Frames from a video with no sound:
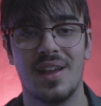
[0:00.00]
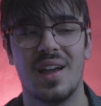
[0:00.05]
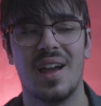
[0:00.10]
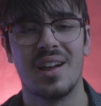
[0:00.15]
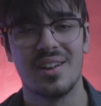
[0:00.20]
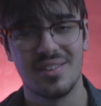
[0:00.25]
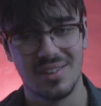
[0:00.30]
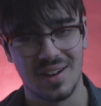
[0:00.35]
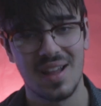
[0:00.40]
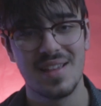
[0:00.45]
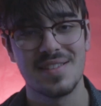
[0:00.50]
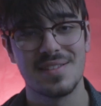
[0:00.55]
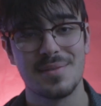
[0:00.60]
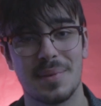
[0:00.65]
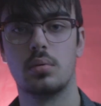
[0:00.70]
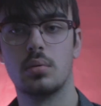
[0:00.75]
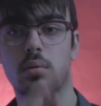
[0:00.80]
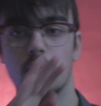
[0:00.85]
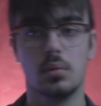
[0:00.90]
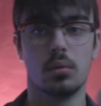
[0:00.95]
and create some
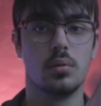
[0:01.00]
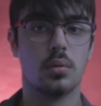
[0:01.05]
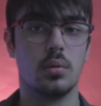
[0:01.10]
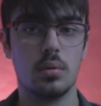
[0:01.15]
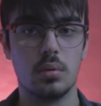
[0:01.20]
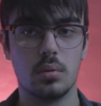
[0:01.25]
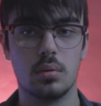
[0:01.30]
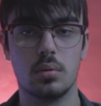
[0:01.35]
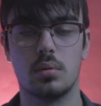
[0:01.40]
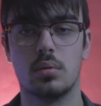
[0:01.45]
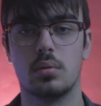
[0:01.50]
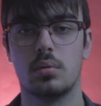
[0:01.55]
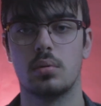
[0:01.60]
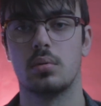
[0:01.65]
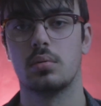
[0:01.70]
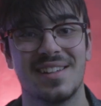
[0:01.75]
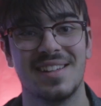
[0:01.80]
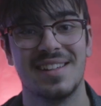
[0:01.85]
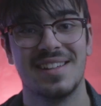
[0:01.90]
kick-ass artwork.